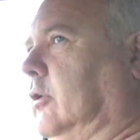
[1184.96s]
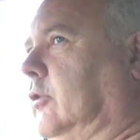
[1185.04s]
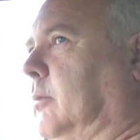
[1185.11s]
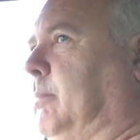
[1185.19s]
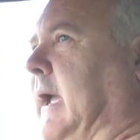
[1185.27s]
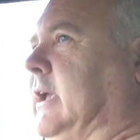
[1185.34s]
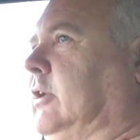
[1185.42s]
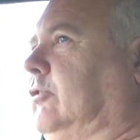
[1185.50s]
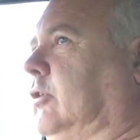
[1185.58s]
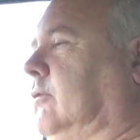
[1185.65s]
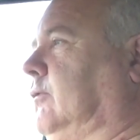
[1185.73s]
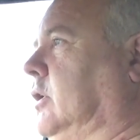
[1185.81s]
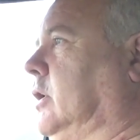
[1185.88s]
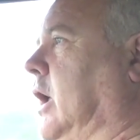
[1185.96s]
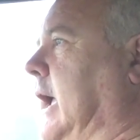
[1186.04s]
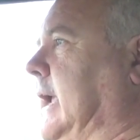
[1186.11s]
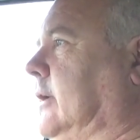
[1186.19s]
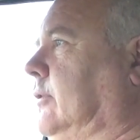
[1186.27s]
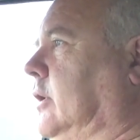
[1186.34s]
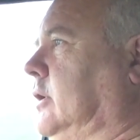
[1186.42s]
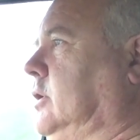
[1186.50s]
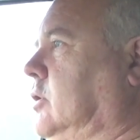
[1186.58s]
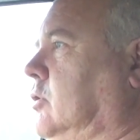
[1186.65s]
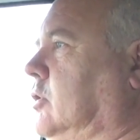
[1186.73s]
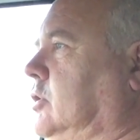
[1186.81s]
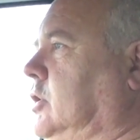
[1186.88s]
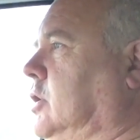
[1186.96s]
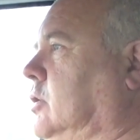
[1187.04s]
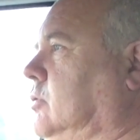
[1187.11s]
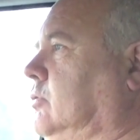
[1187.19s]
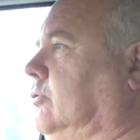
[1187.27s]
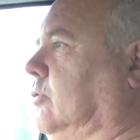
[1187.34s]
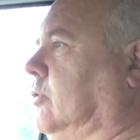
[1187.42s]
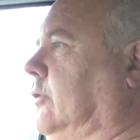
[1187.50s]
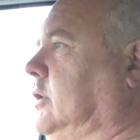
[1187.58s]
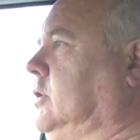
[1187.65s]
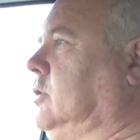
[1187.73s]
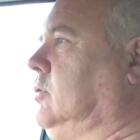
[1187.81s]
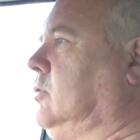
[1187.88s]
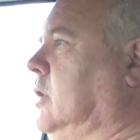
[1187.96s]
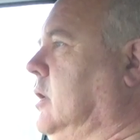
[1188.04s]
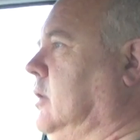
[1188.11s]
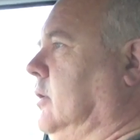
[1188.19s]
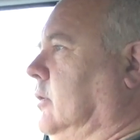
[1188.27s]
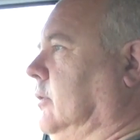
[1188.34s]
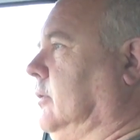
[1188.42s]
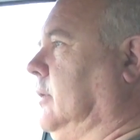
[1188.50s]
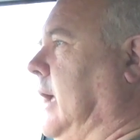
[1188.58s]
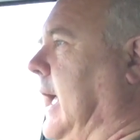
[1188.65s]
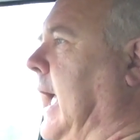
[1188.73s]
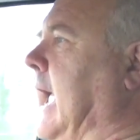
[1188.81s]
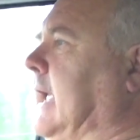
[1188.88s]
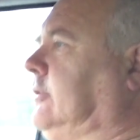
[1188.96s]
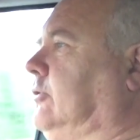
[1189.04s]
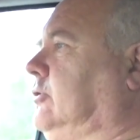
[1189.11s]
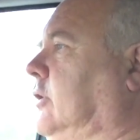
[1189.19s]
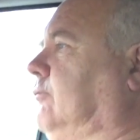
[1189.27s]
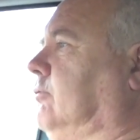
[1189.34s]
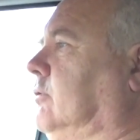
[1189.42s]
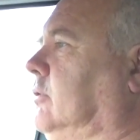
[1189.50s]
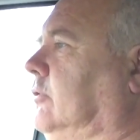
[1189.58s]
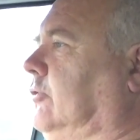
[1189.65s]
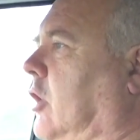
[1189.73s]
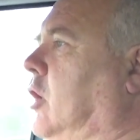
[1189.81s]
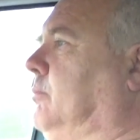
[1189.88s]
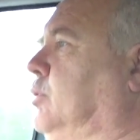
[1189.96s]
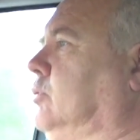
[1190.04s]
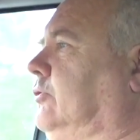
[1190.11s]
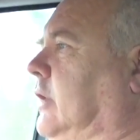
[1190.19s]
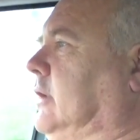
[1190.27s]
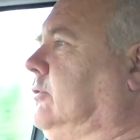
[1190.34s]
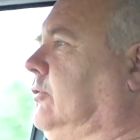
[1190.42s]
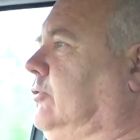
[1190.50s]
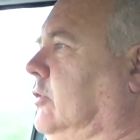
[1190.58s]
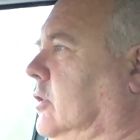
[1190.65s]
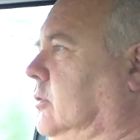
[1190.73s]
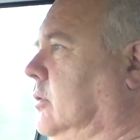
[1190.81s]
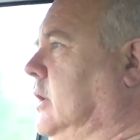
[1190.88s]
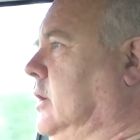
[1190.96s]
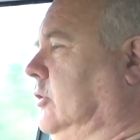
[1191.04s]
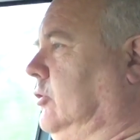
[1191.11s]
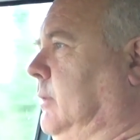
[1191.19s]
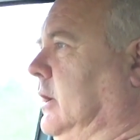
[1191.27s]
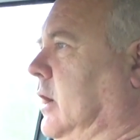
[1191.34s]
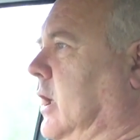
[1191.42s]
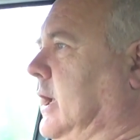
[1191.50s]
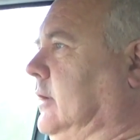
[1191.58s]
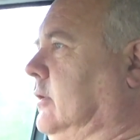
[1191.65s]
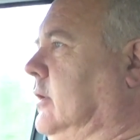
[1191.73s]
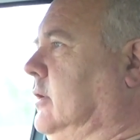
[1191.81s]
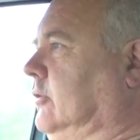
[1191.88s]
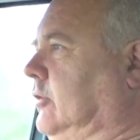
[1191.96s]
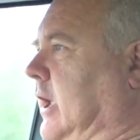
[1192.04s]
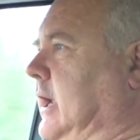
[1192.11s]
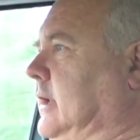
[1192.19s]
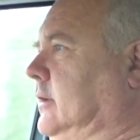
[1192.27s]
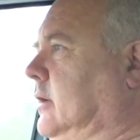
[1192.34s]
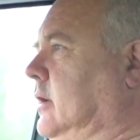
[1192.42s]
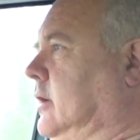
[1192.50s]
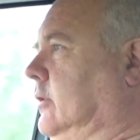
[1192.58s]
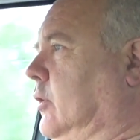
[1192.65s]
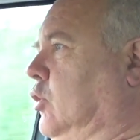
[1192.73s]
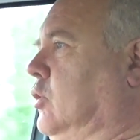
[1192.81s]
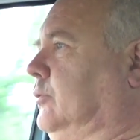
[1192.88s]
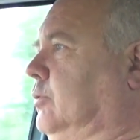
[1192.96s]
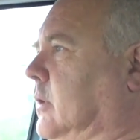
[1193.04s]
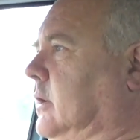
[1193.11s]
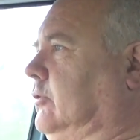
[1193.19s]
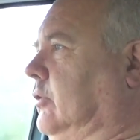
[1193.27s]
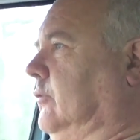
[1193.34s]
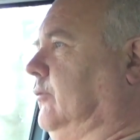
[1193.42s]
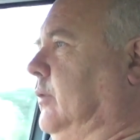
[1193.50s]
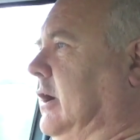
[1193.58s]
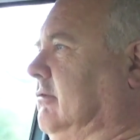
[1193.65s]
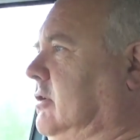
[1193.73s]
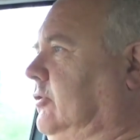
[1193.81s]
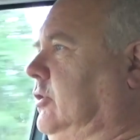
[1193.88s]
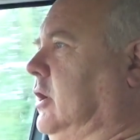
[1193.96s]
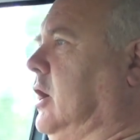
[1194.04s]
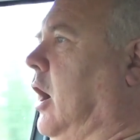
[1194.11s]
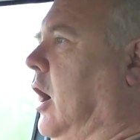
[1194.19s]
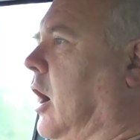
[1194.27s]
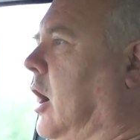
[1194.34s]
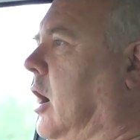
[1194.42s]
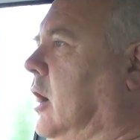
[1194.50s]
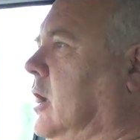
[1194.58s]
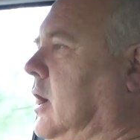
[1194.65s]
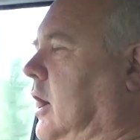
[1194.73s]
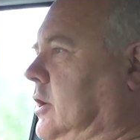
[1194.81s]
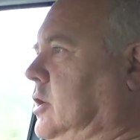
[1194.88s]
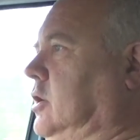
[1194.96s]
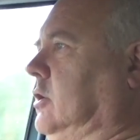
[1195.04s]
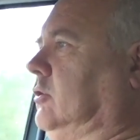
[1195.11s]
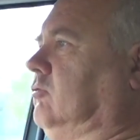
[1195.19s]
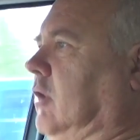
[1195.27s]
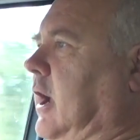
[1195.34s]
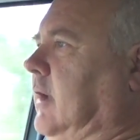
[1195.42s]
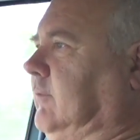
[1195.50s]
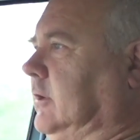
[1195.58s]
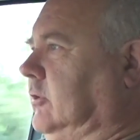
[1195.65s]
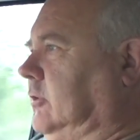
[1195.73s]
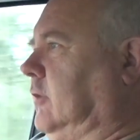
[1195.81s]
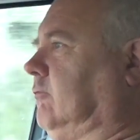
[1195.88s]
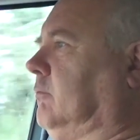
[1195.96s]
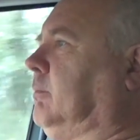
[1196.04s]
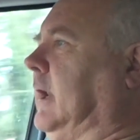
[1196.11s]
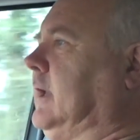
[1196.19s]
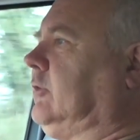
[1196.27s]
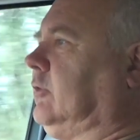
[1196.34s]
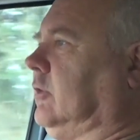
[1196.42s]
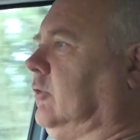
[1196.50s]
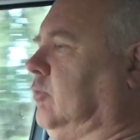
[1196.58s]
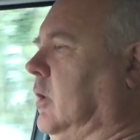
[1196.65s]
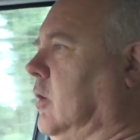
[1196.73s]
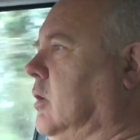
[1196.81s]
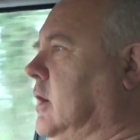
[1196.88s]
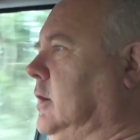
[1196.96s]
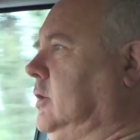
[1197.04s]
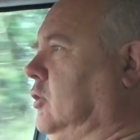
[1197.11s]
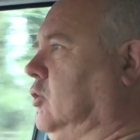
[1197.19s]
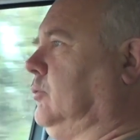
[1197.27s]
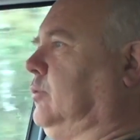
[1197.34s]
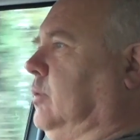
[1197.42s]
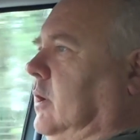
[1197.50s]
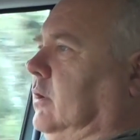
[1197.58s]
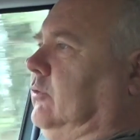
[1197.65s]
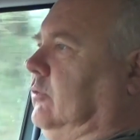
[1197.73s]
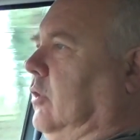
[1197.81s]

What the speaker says: the base, if you like, that you can use, or that you add different sample sets to. It's a bit like saying the Hauptwerk software is your car and you can drive it to different places. Well, your Hauptwerk